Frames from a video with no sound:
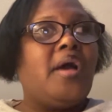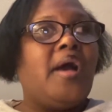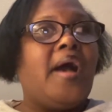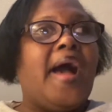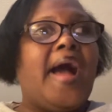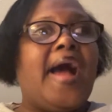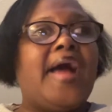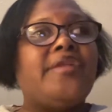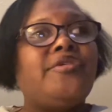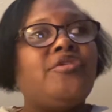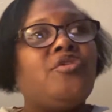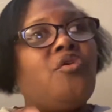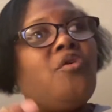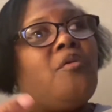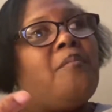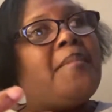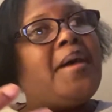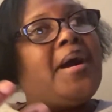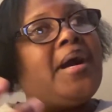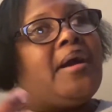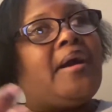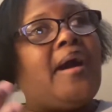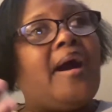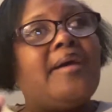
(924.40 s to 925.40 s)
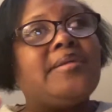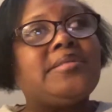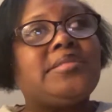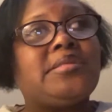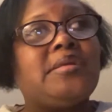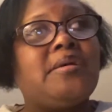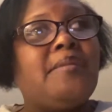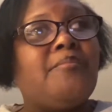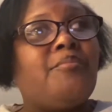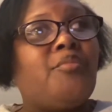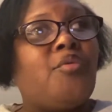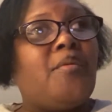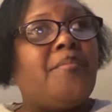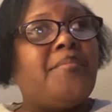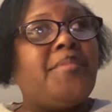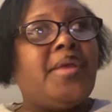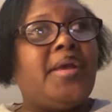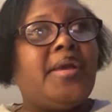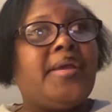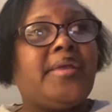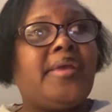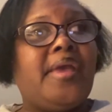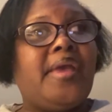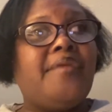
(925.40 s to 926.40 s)
I know my godson bought me a
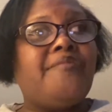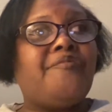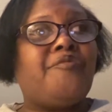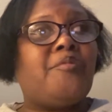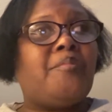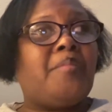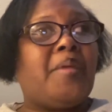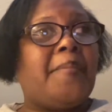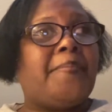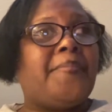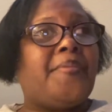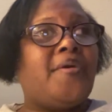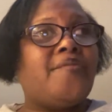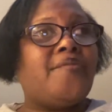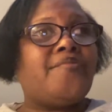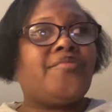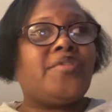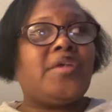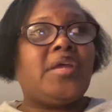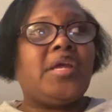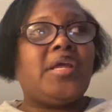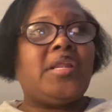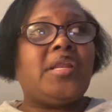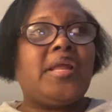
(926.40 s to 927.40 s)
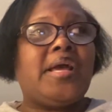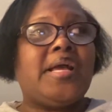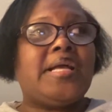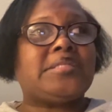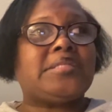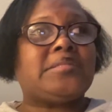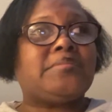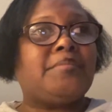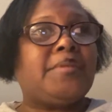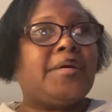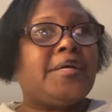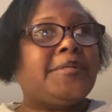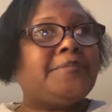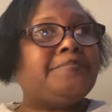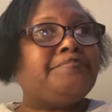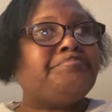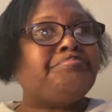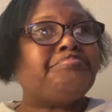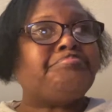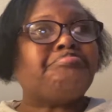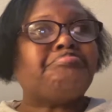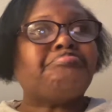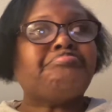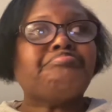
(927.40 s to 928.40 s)
cake for my birthday last month.
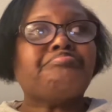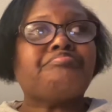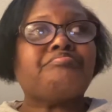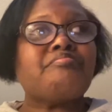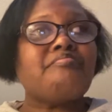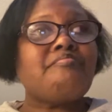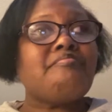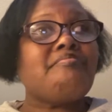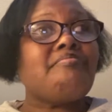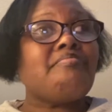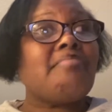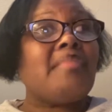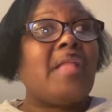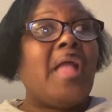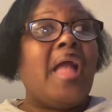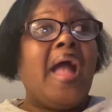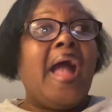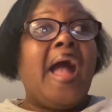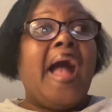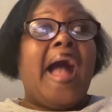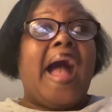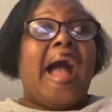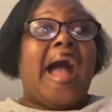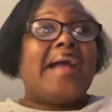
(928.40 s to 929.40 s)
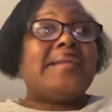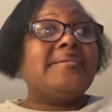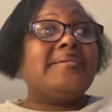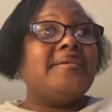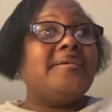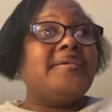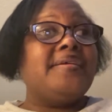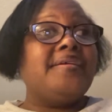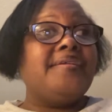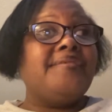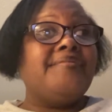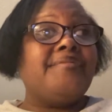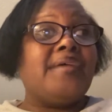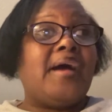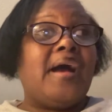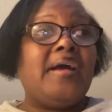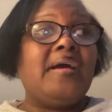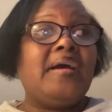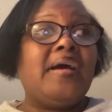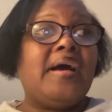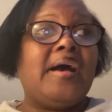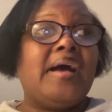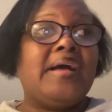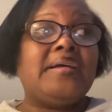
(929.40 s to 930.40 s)
I didn't even,
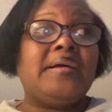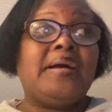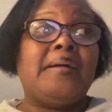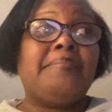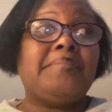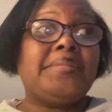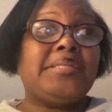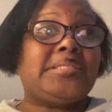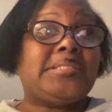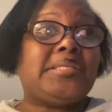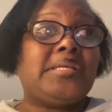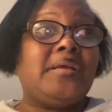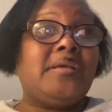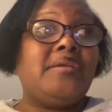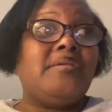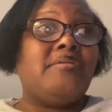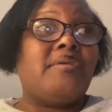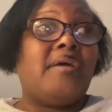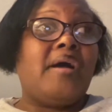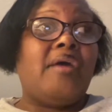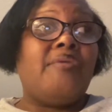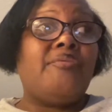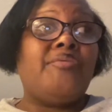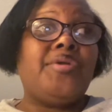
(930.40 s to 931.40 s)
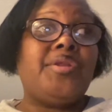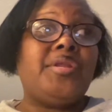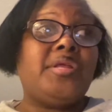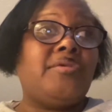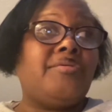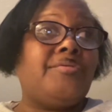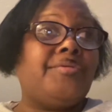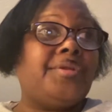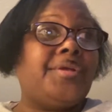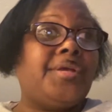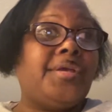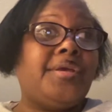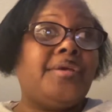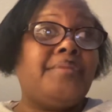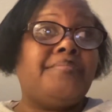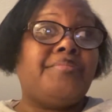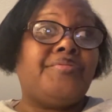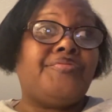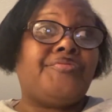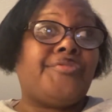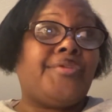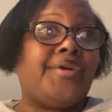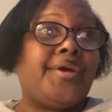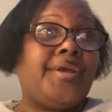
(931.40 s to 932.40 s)
I, I, am going to tell you, I waited on the end
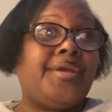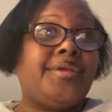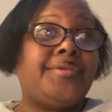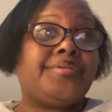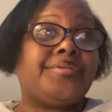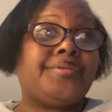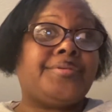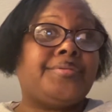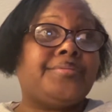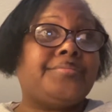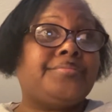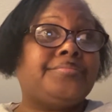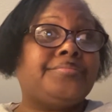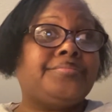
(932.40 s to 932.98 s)
before I ate some.